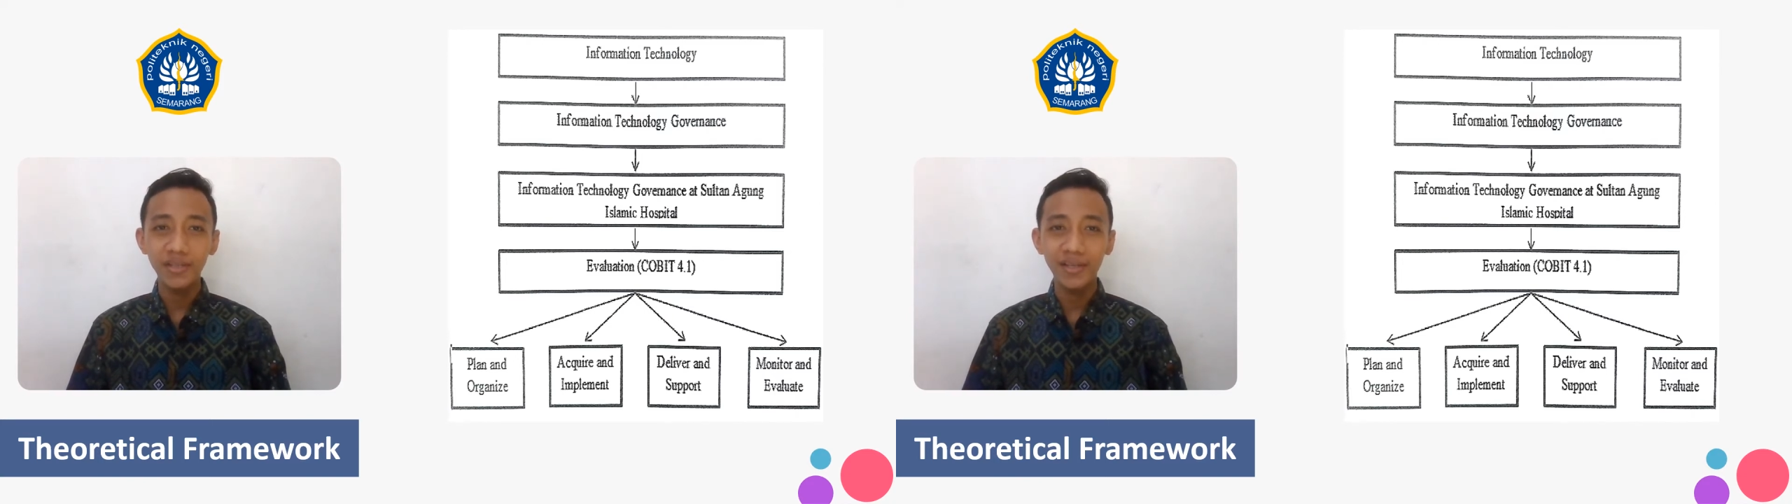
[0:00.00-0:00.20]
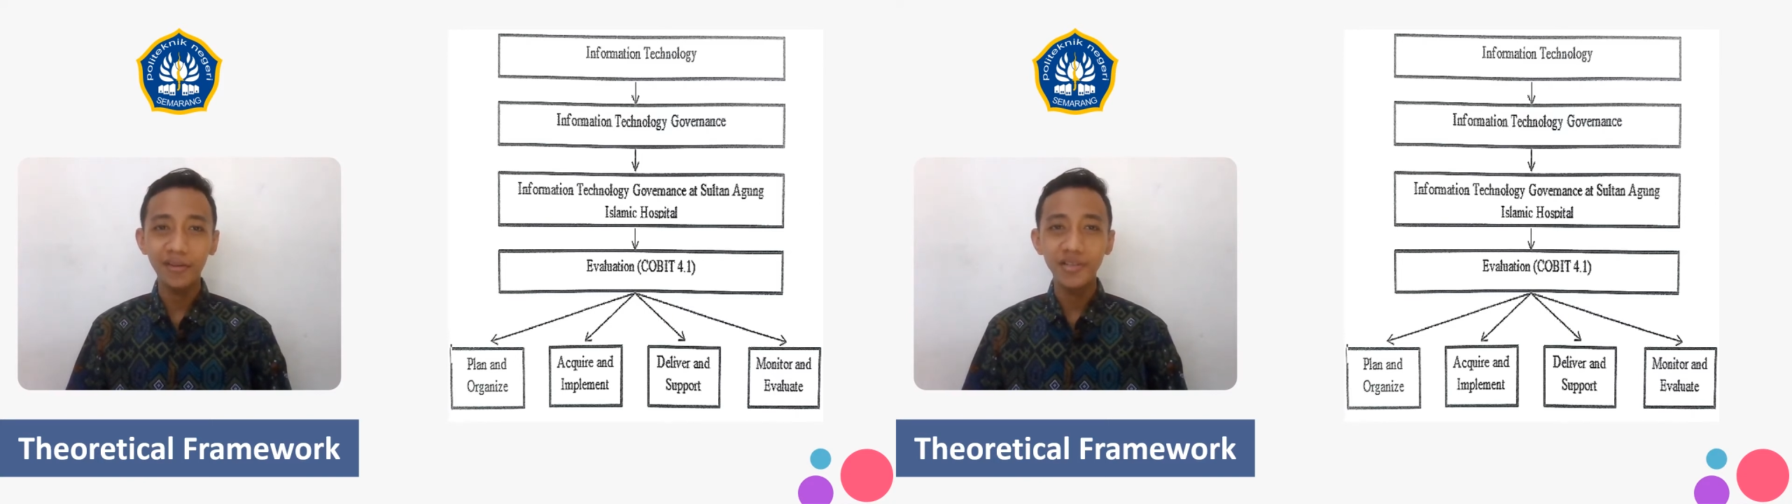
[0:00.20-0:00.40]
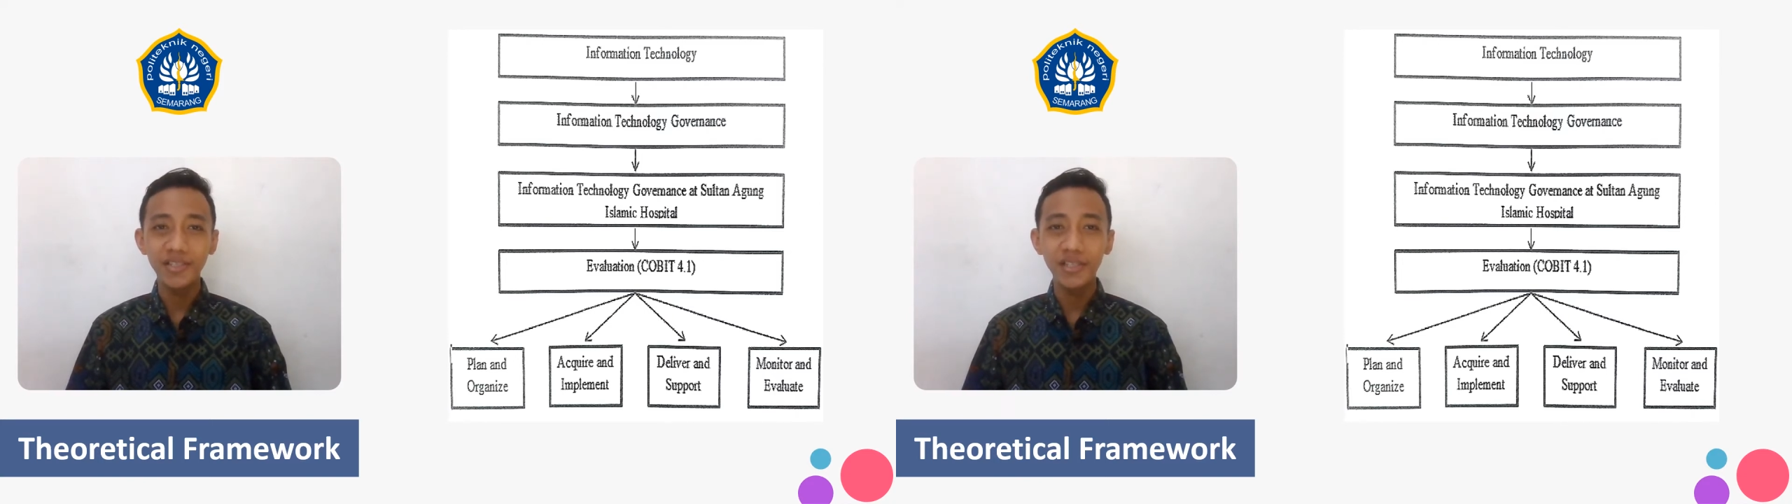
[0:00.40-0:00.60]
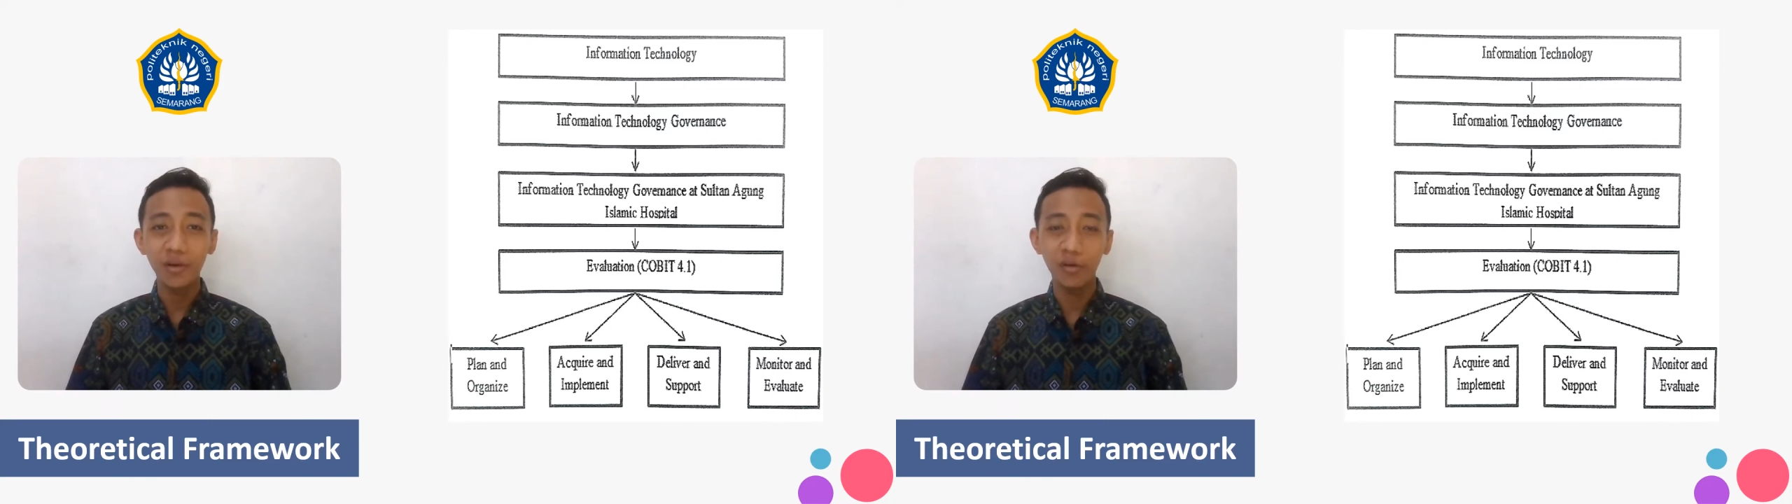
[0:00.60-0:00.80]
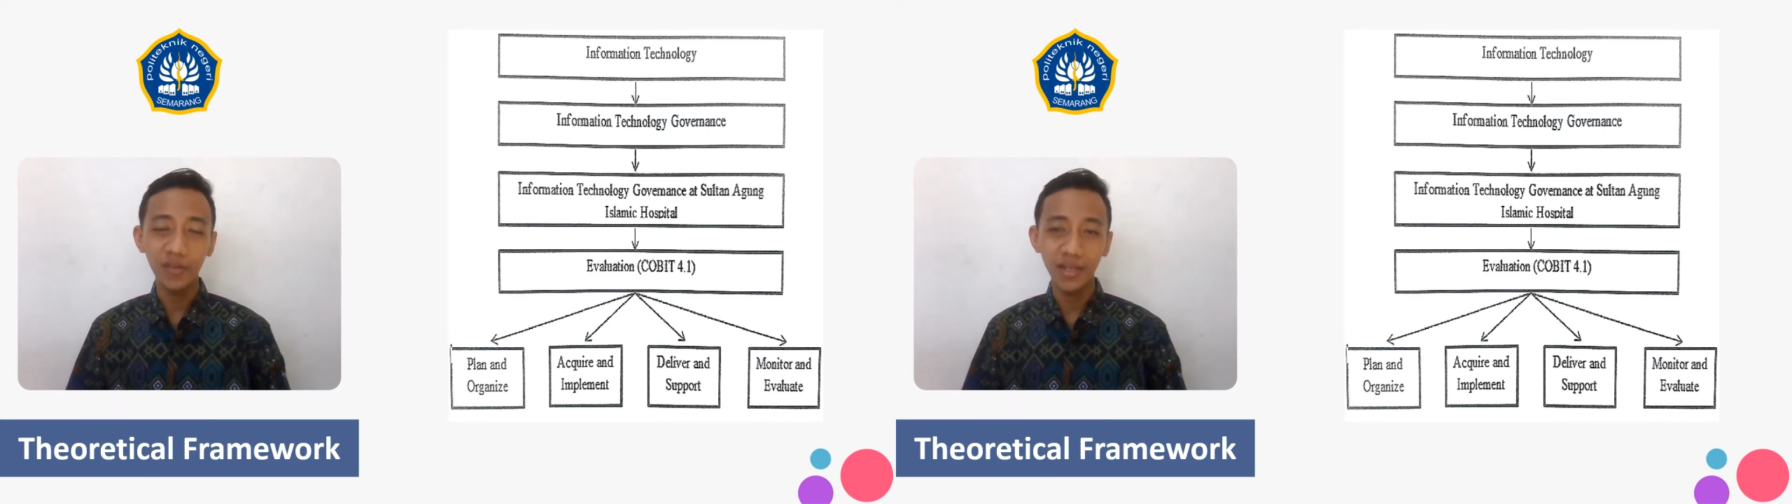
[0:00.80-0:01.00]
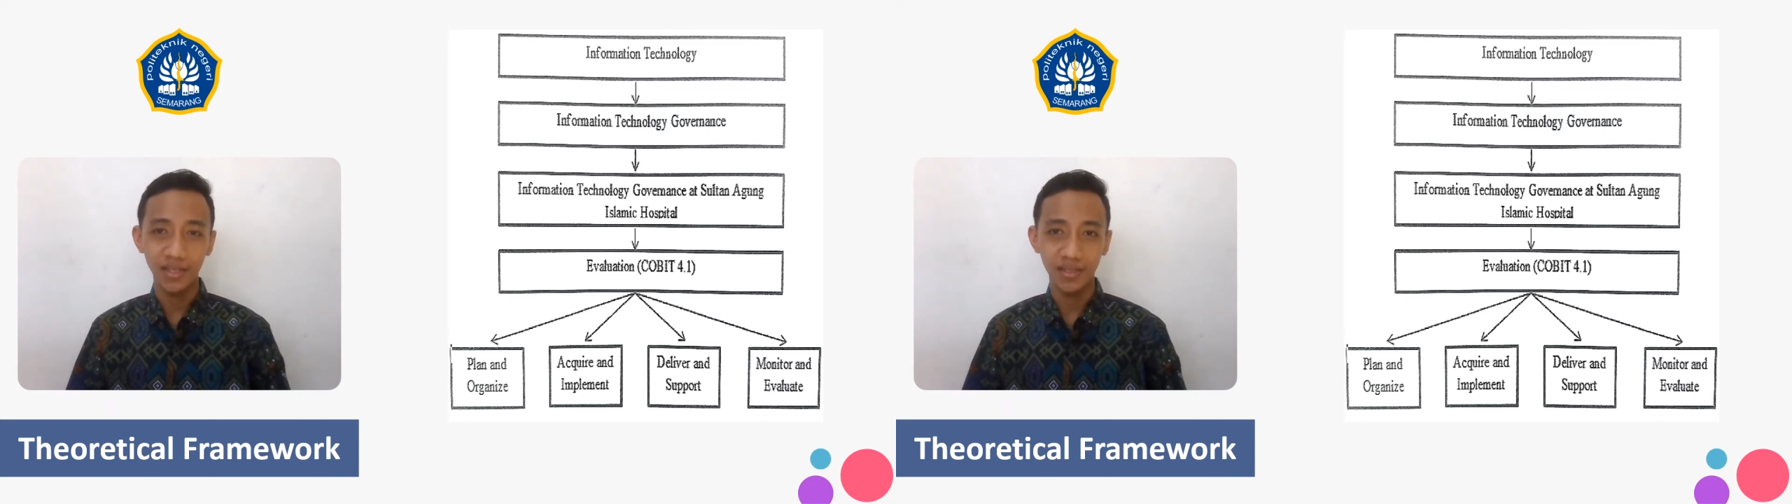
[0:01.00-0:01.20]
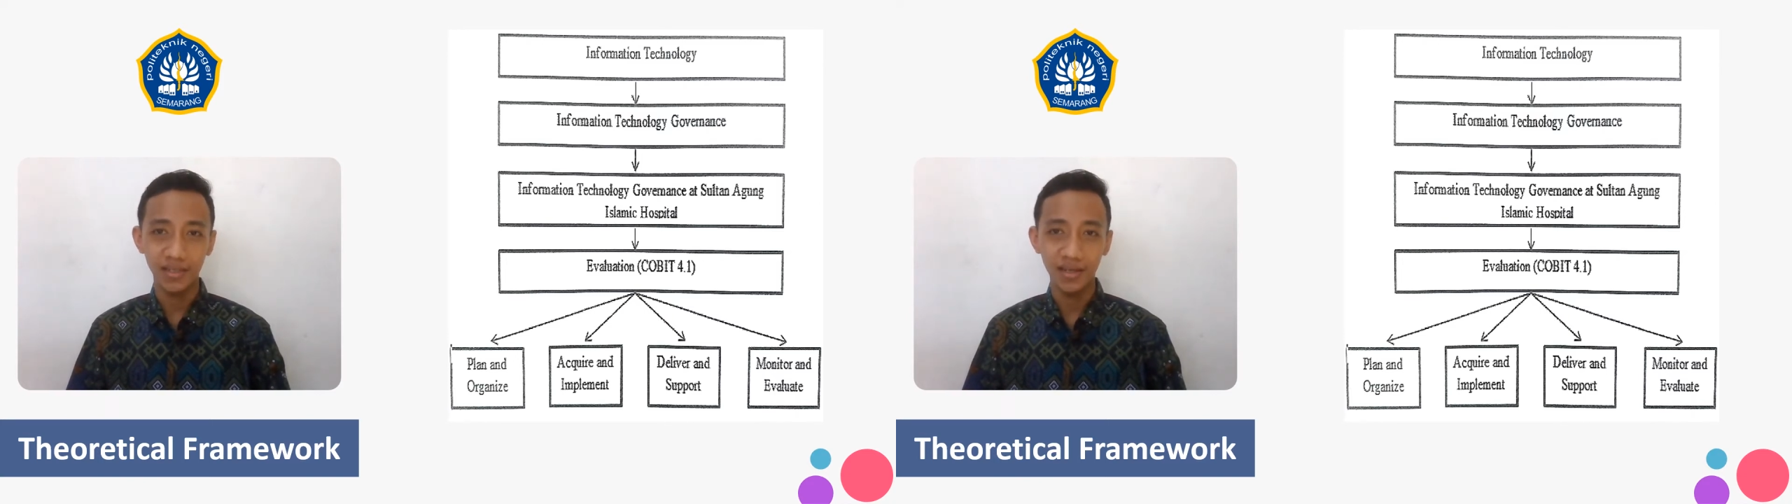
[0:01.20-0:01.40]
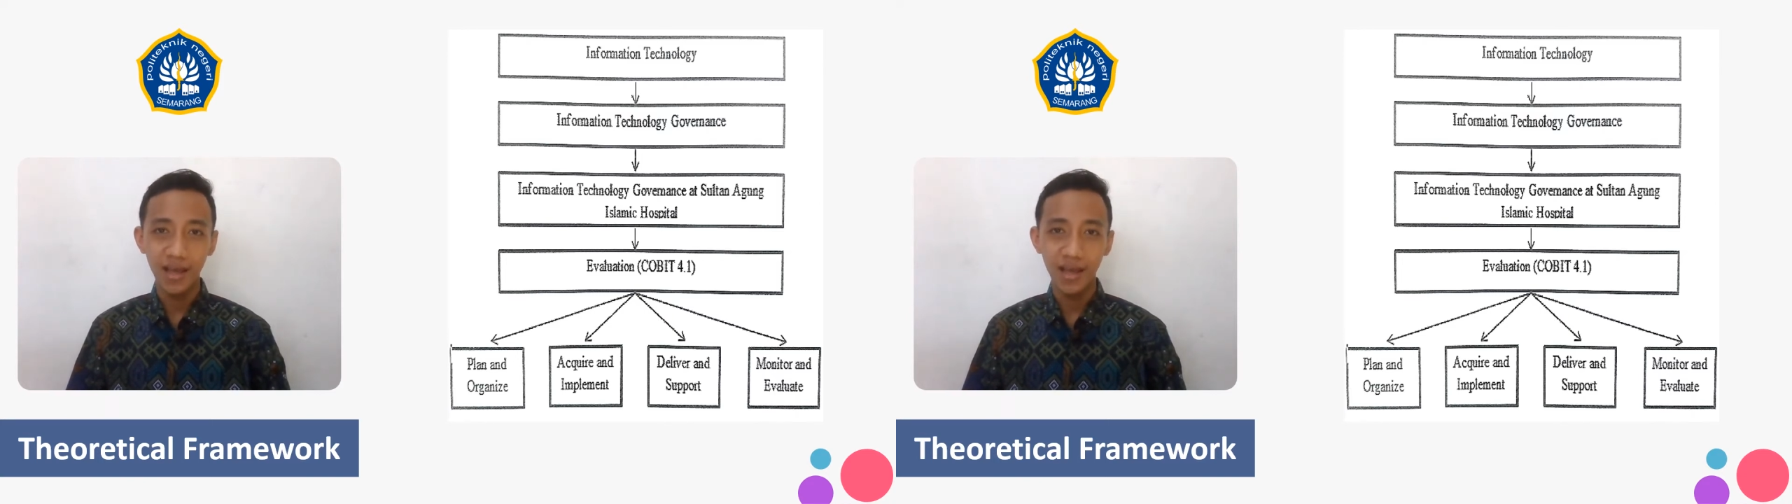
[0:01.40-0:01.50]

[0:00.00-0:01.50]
technology governance